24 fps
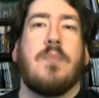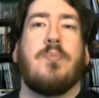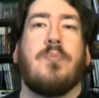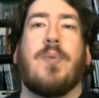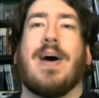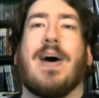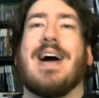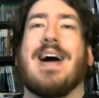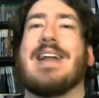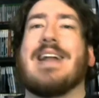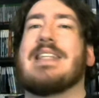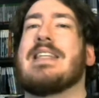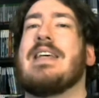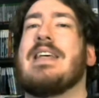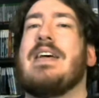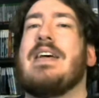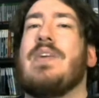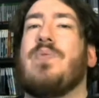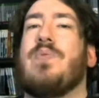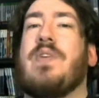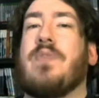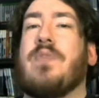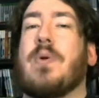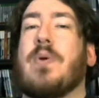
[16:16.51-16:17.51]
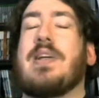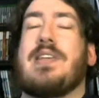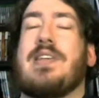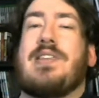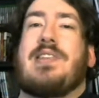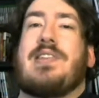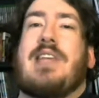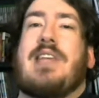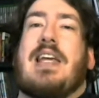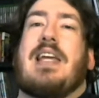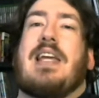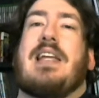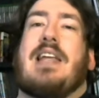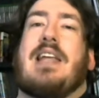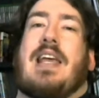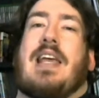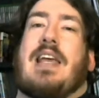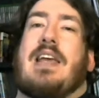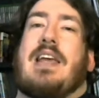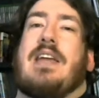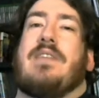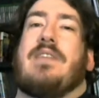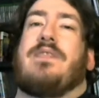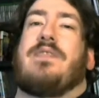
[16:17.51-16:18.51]
but we've already seen
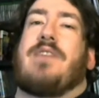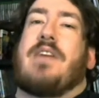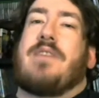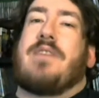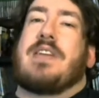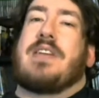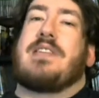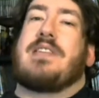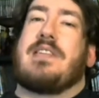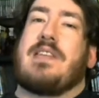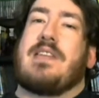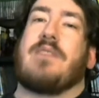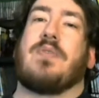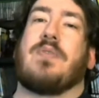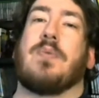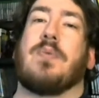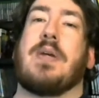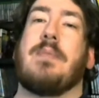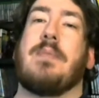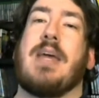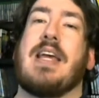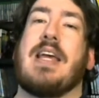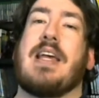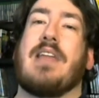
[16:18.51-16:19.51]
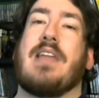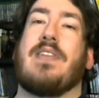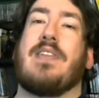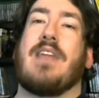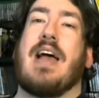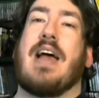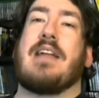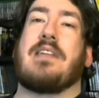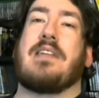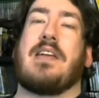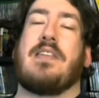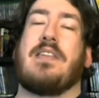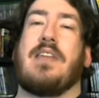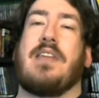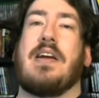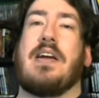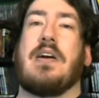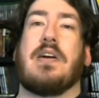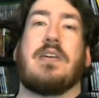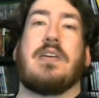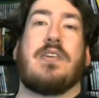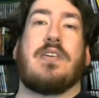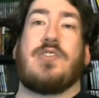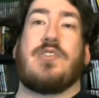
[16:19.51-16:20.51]
in Final Fantasy VII Remake that
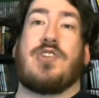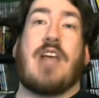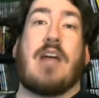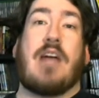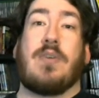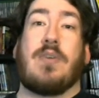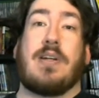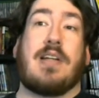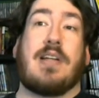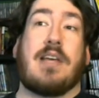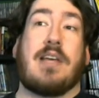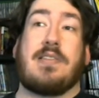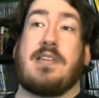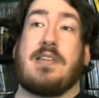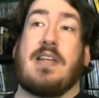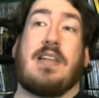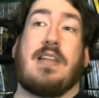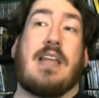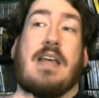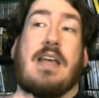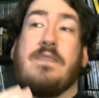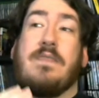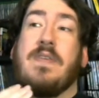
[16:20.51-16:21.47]
they're shattering destiny.